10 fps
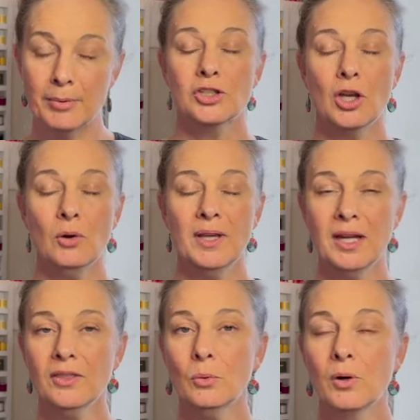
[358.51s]
So in
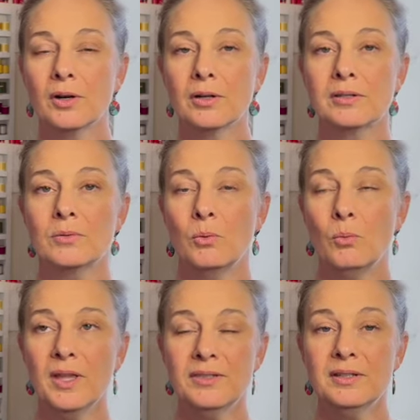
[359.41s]
other words,
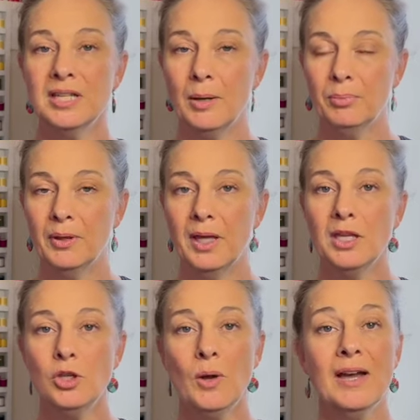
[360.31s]
with the
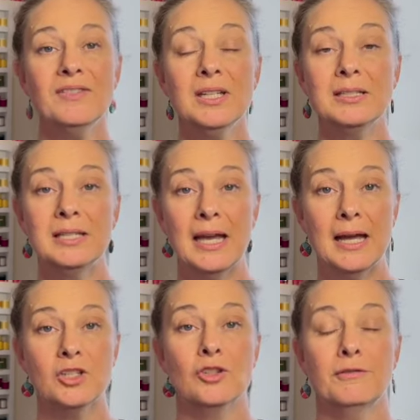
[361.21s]
template, you have to attach the